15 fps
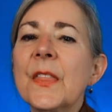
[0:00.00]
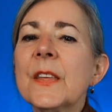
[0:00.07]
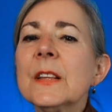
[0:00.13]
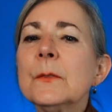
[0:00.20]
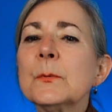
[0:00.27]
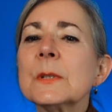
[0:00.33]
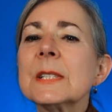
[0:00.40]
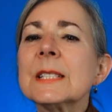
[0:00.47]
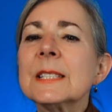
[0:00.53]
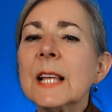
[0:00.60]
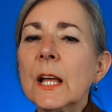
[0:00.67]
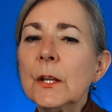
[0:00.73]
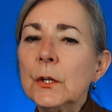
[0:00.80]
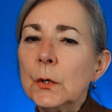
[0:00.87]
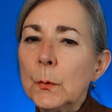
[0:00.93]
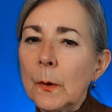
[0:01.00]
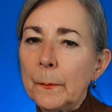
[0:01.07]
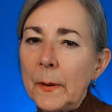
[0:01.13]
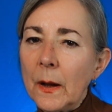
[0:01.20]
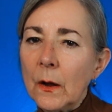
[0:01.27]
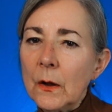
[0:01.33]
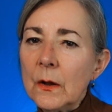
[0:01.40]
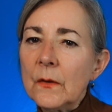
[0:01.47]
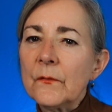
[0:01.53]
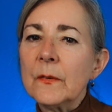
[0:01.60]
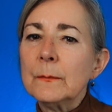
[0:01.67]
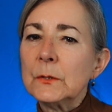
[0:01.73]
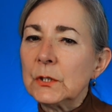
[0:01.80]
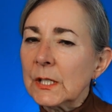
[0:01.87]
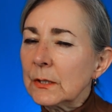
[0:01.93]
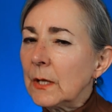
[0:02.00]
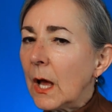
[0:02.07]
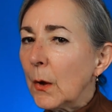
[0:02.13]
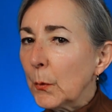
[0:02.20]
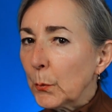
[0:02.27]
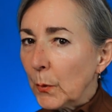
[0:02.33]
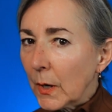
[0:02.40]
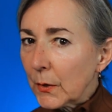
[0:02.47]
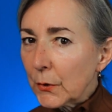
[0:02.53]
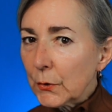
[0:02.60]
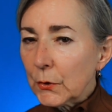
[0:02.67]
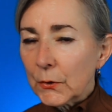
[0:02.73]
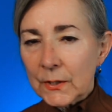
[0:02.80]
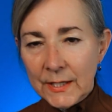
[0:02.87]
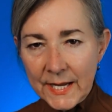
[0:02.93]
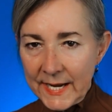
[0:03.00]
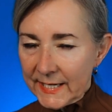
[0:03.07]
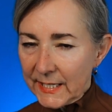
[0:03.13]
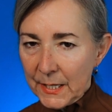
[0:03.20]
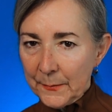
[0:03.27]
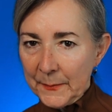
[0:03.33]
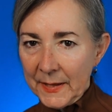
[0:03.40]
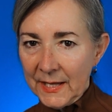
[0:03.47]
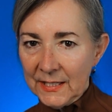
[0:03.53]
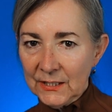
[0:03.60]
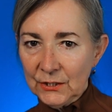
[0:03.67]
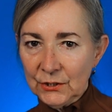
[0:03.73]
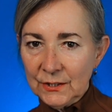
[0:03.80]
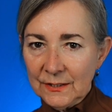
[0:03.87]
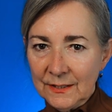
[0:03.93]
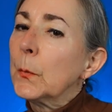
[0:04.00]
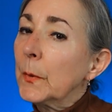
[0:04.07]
This will set you apart from just a regular landing page.